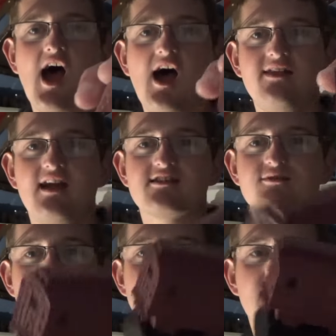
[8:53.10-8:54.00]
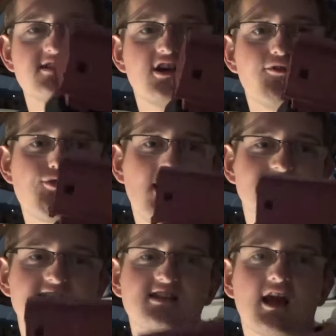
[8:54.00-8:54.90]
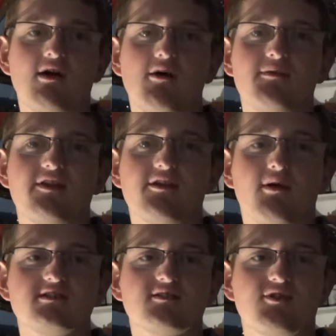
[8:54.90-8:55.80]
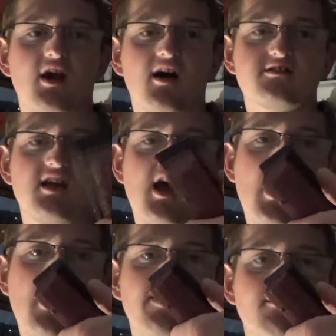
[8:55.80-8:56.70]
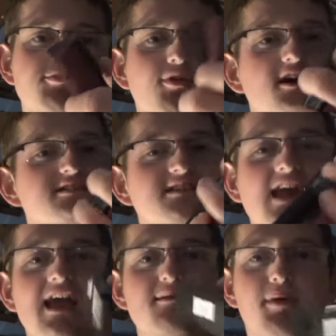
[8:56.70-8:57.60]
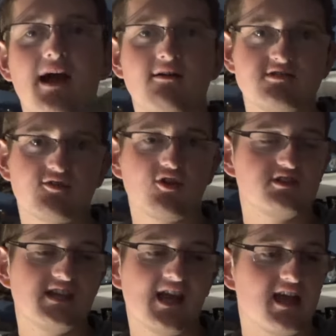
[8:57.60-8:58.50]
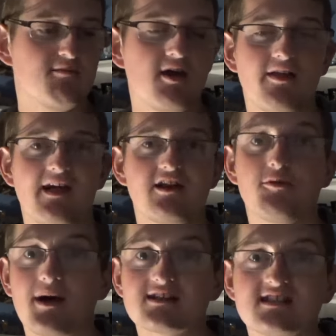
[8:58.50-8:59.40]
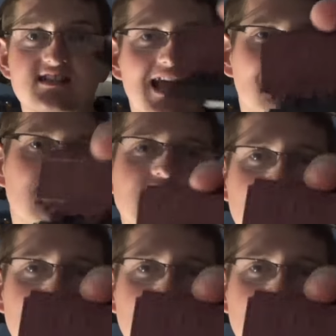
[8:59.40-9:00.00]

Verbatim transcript: And yeah, it's a really nice sort of resin to go along with the other ones I've got. Uh, that was priced at £8. Of course, you can get your Merlin annual pass discount if you